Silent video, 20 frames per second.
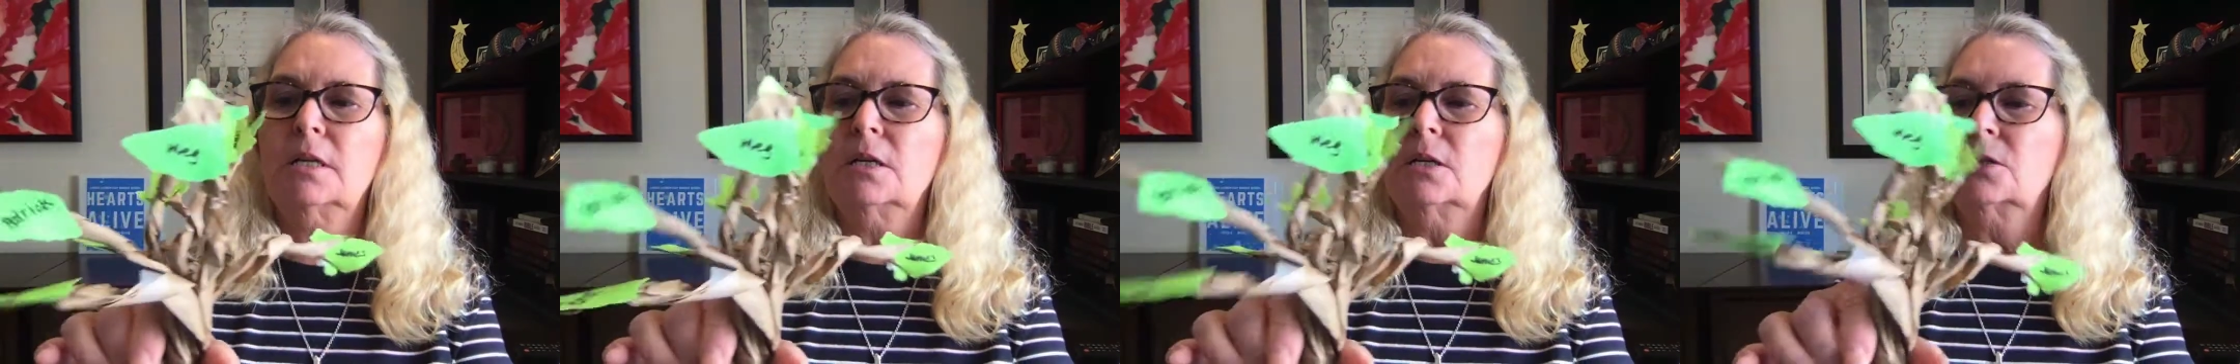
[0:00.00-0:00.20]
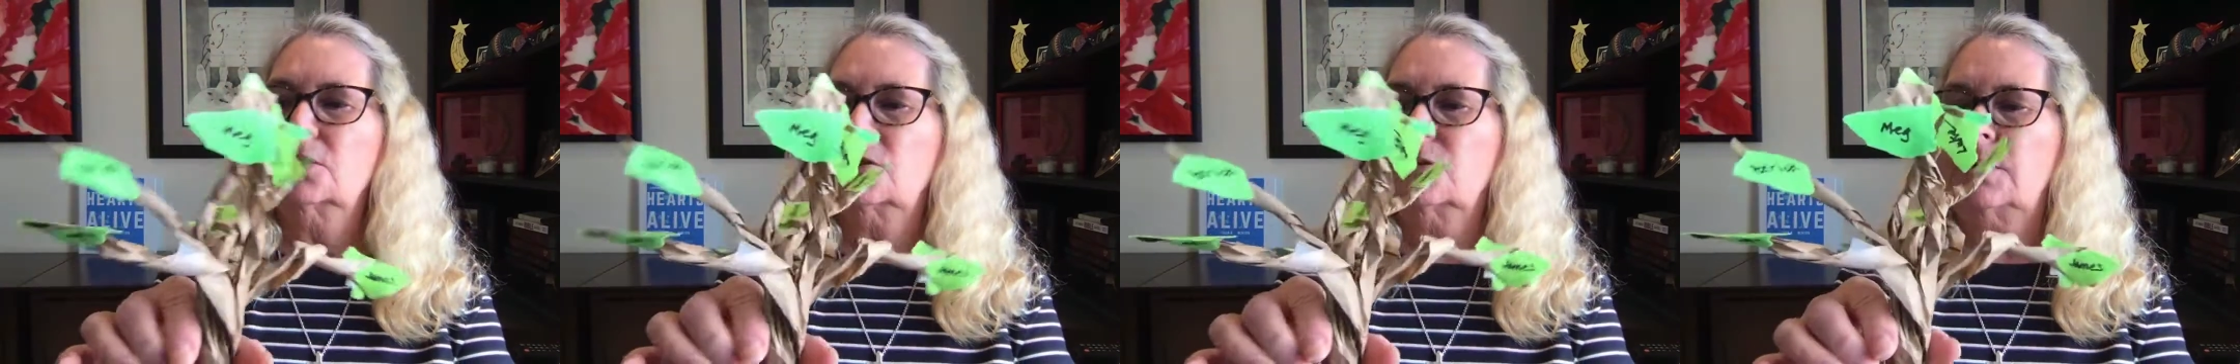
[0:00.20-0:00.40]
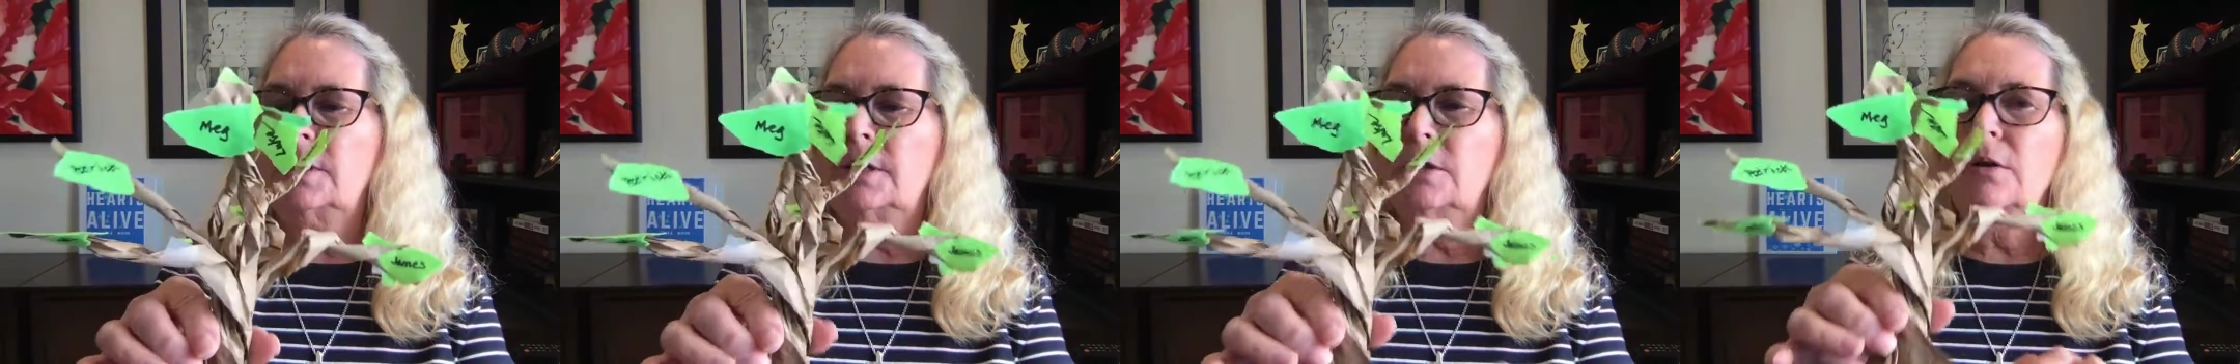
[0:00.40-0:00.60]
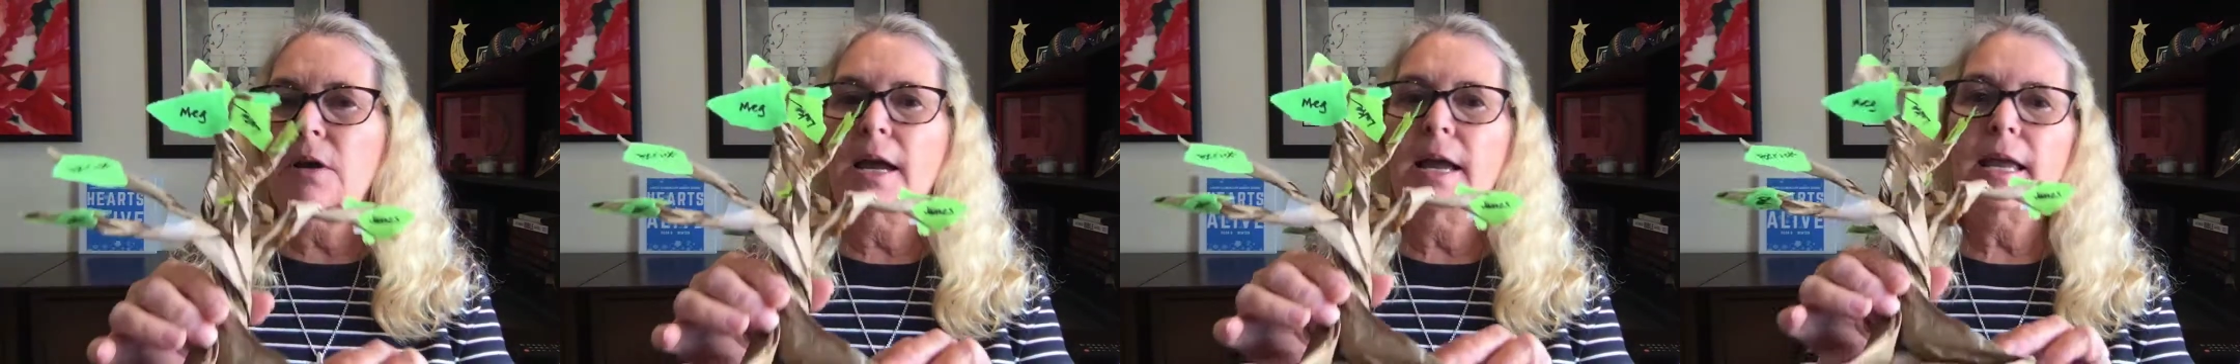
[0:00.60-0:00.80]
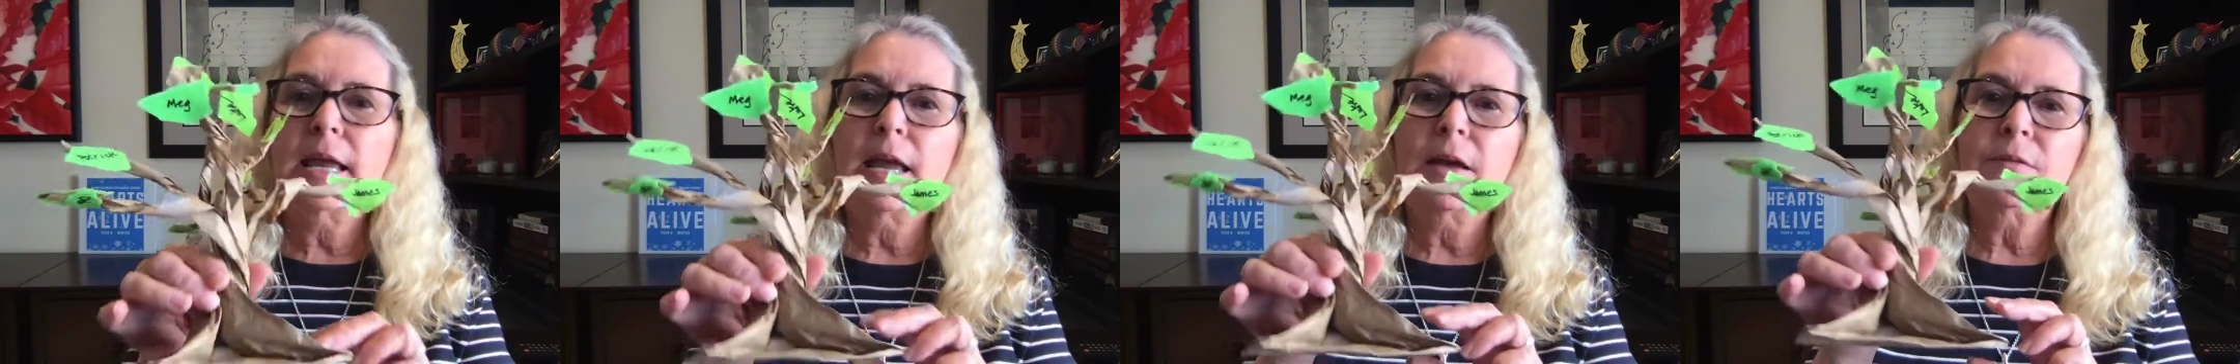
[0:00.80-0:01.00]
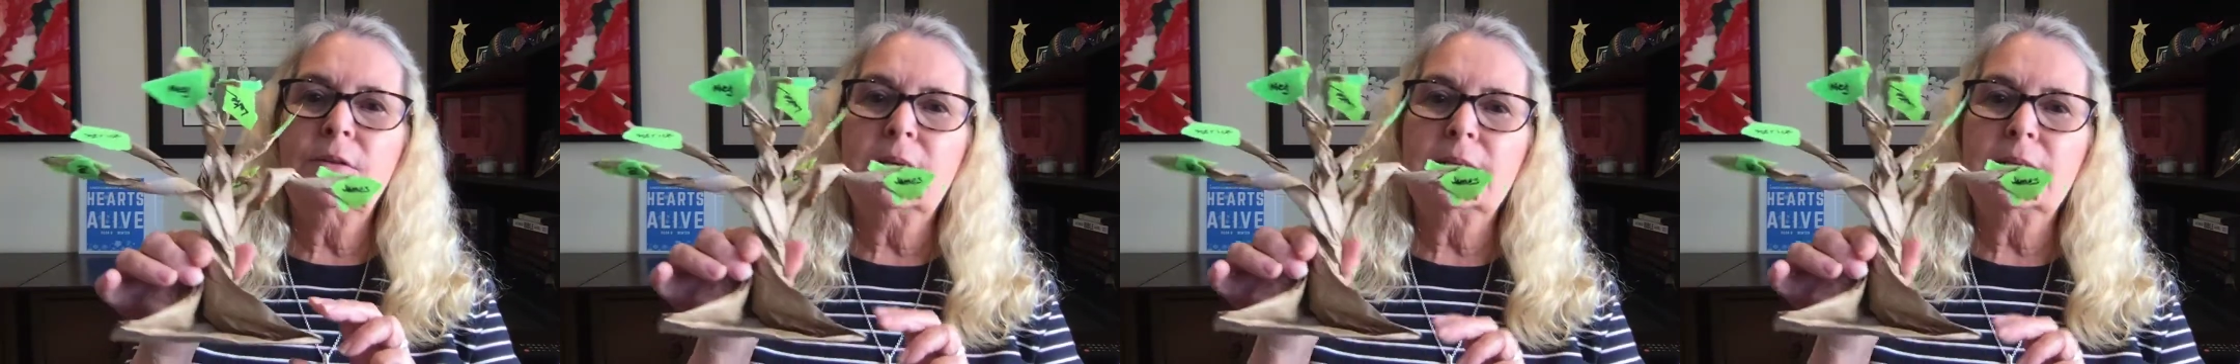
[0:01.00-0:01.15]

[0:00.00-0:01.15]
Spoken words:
So here I have an